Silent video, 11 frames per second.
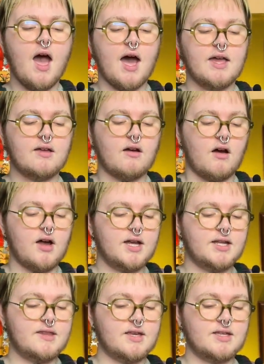I got
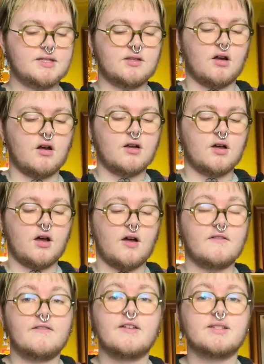this yarn off
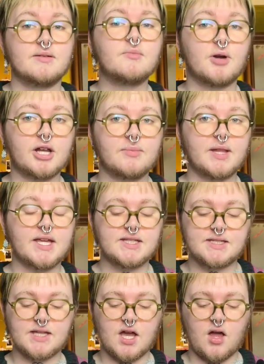of Facebook Marketplace.